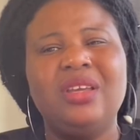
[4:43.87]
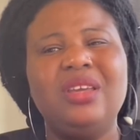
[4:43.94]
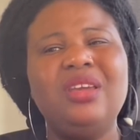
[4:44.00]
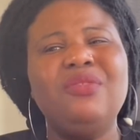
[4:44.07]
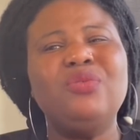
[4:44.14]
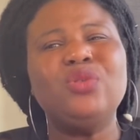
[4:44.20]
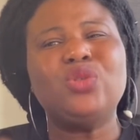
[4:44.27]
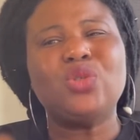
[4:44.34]

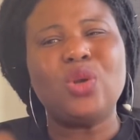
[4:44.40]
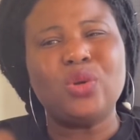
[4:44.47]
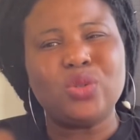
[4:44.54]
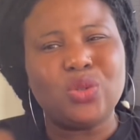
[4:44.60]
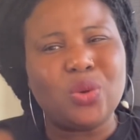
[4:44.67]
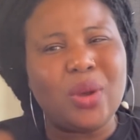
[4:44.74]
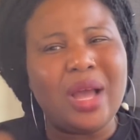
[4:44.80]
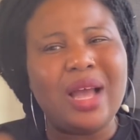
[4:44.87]
even
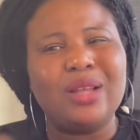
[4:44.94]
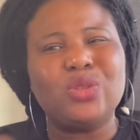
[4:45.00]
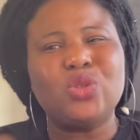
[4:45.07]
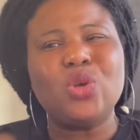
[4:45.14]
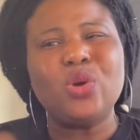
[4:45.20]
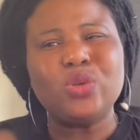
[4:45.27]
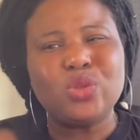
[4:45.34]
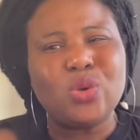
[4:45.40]
talk to her,
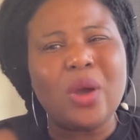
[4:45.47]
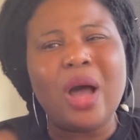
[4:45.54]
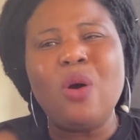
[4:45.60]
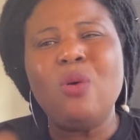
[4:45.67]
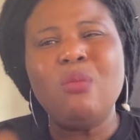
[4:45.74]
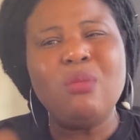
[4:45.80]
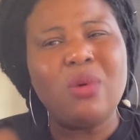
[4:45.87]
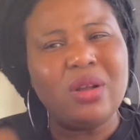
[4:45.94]
talk to her own